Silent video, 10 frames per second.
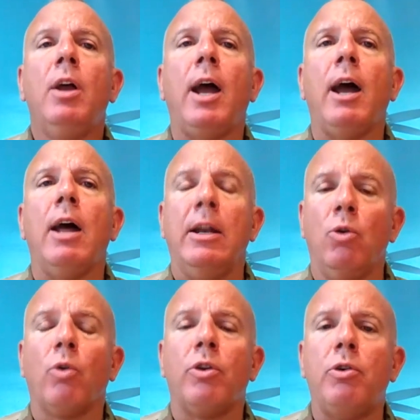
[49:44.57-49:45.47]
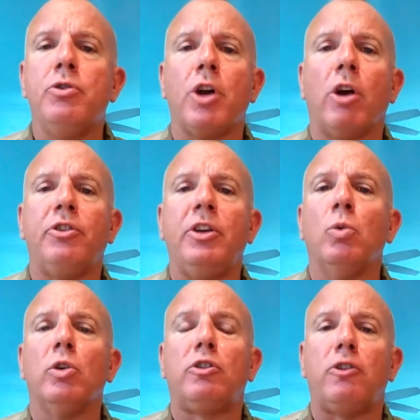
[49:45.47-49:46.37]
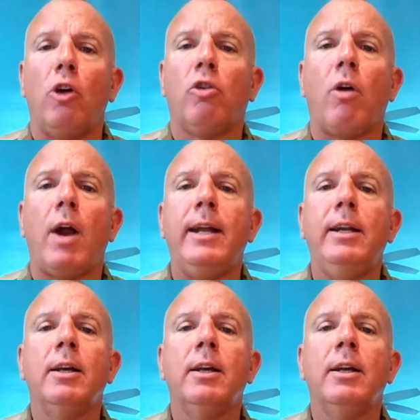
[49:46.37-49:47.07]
and northern New Jersey was so great,